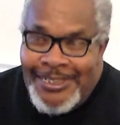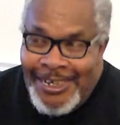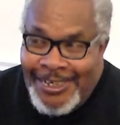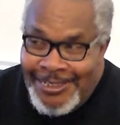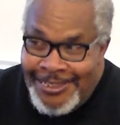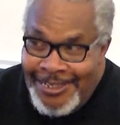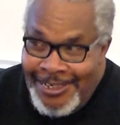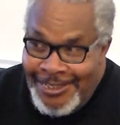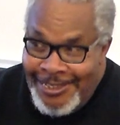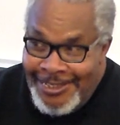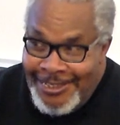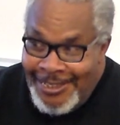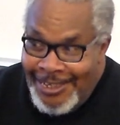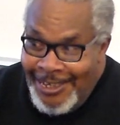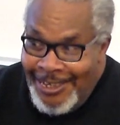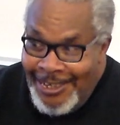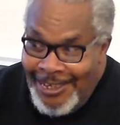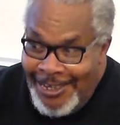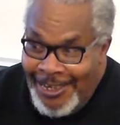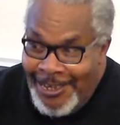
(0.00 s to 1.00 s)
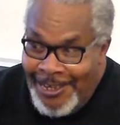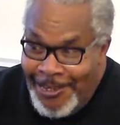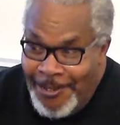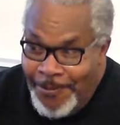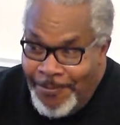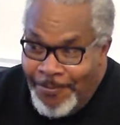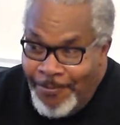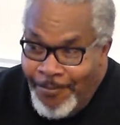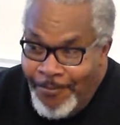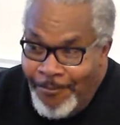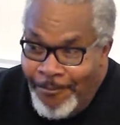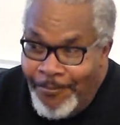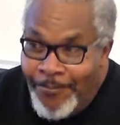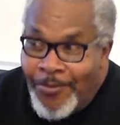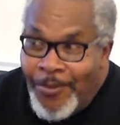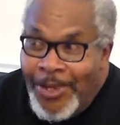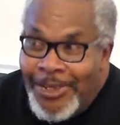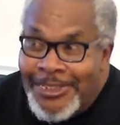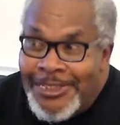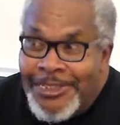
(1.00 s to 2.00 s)
assassinated, and
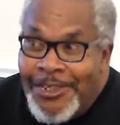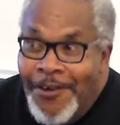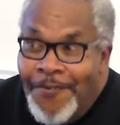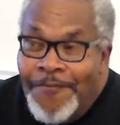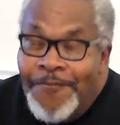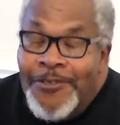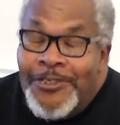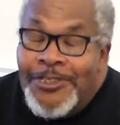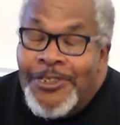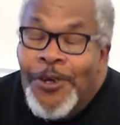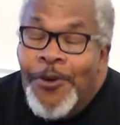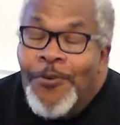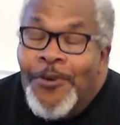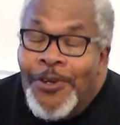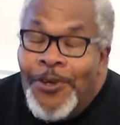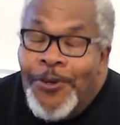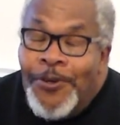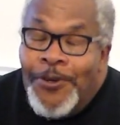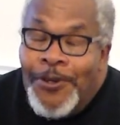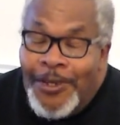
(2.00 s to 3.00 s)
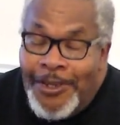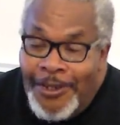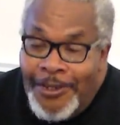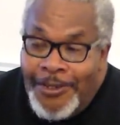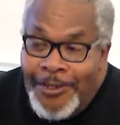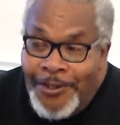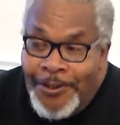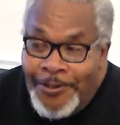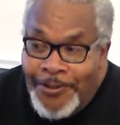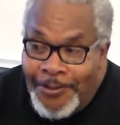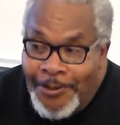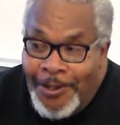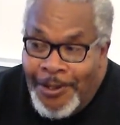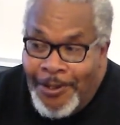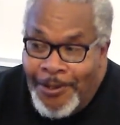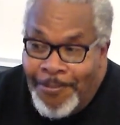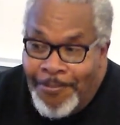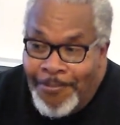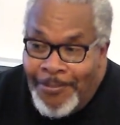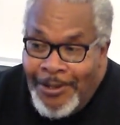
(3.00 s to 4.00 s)
stuff was going on, you know.
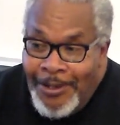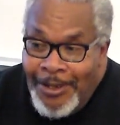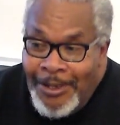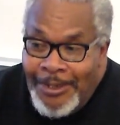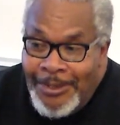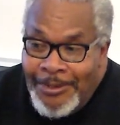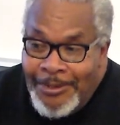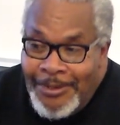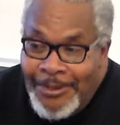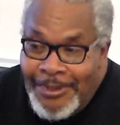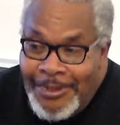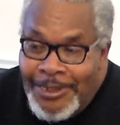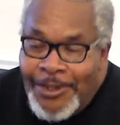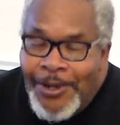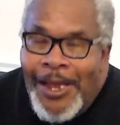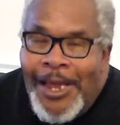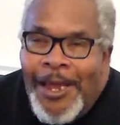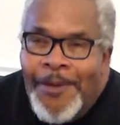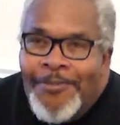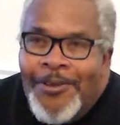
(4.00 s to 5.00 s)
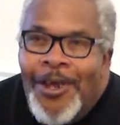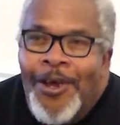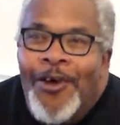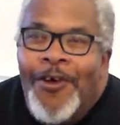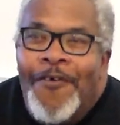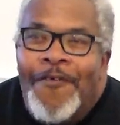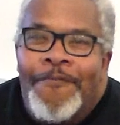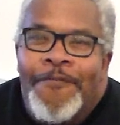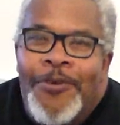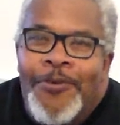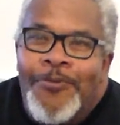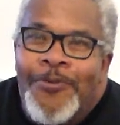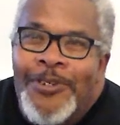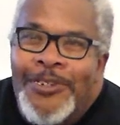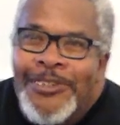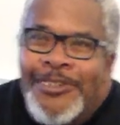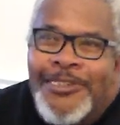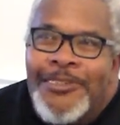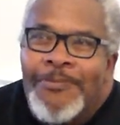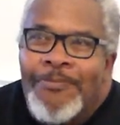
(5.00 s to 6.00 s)
So Abby Hoffman
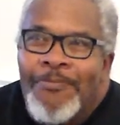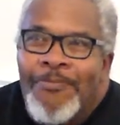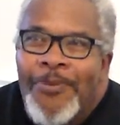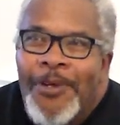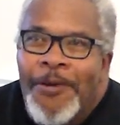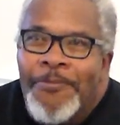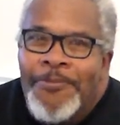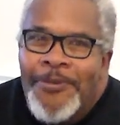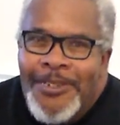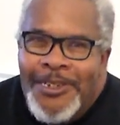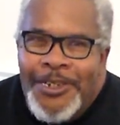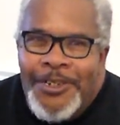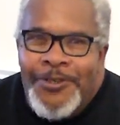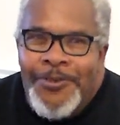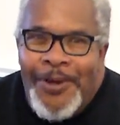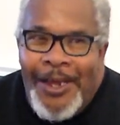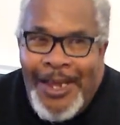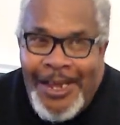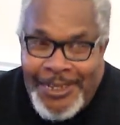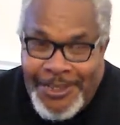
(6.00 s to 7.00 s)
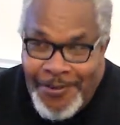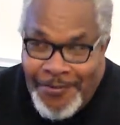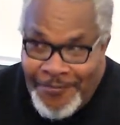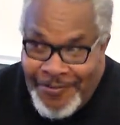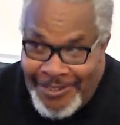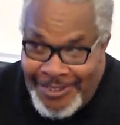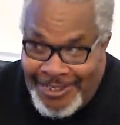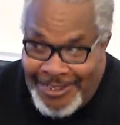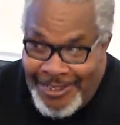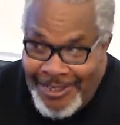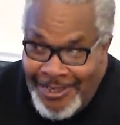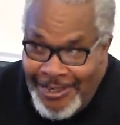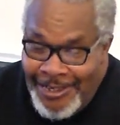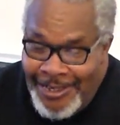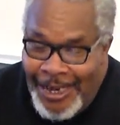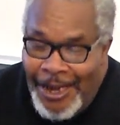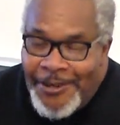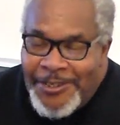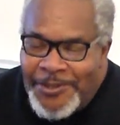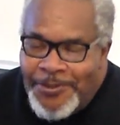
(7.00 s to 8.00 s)
was a political activist.
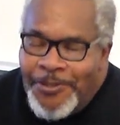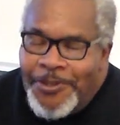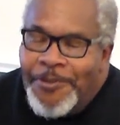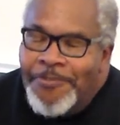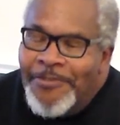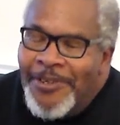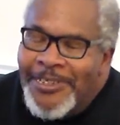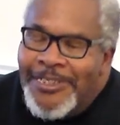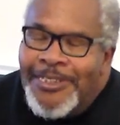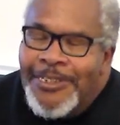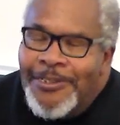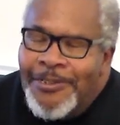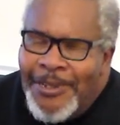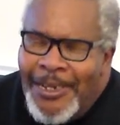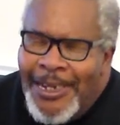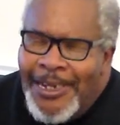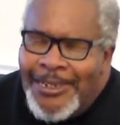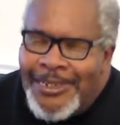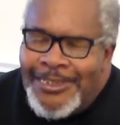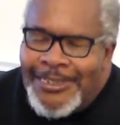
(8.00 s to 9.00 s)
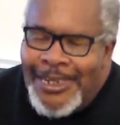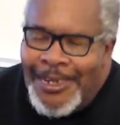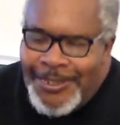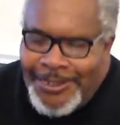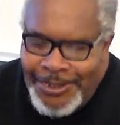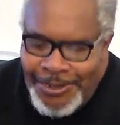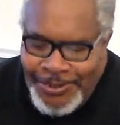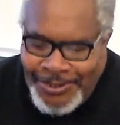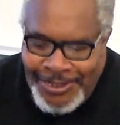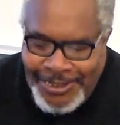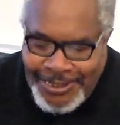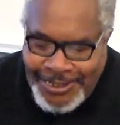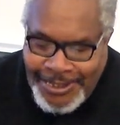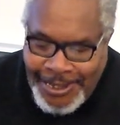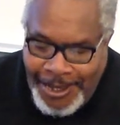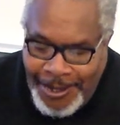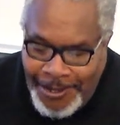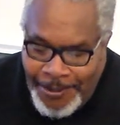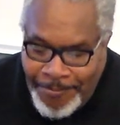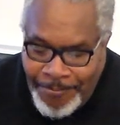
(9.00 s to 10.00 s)
I just wanted to mention that because I used his
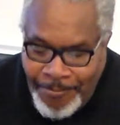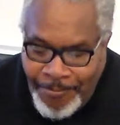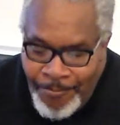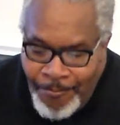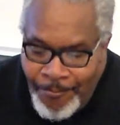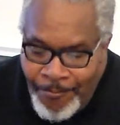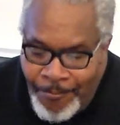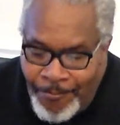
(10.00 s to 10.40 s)
name.